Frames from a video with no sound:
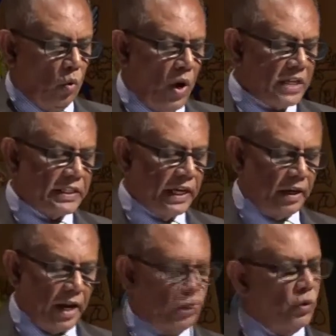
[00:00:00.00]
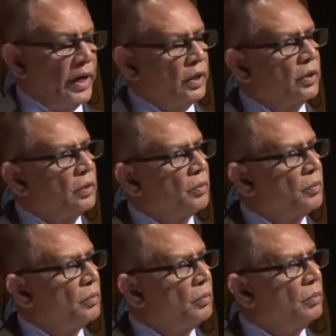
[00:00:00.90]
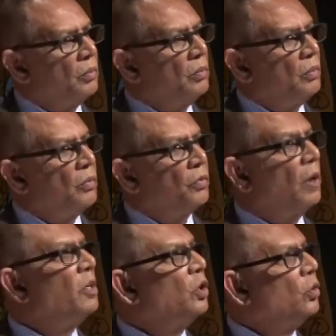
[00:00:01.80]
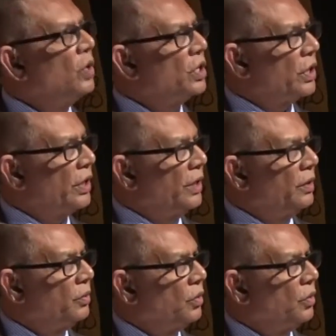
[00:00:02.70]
Once they graduate from a university,